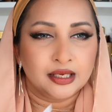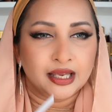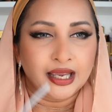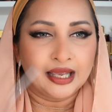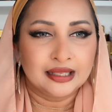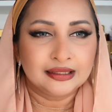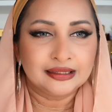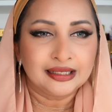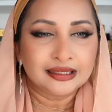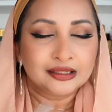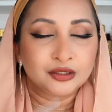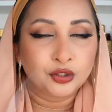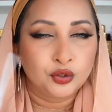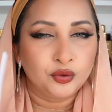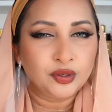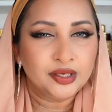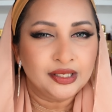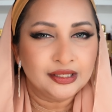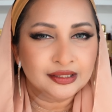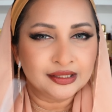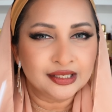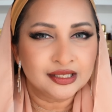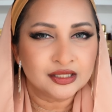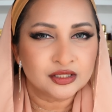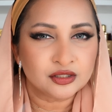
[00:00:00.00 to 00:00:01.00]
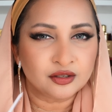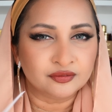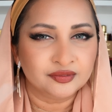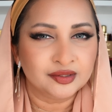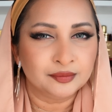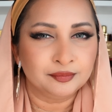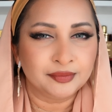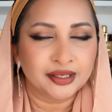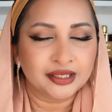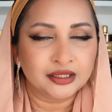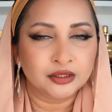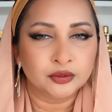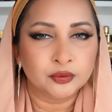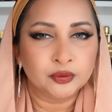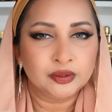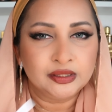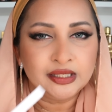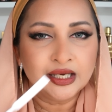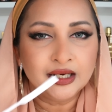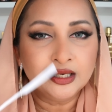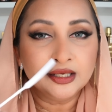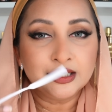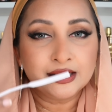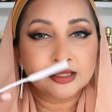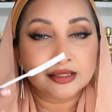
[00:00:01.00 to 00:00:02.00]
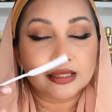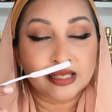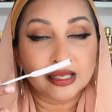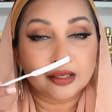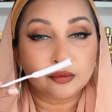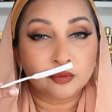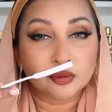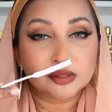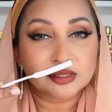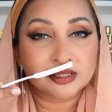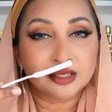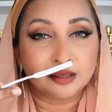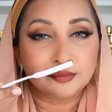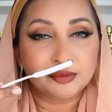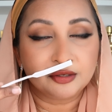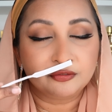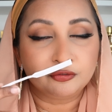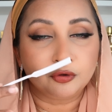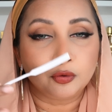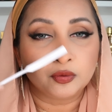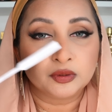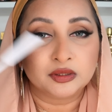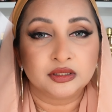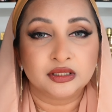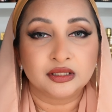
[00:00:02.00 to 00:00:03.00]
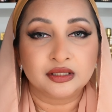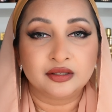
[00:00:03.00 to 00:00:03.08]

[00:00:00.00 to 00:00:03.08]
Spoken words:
And the greenness of the magnolia is like what's coming forward.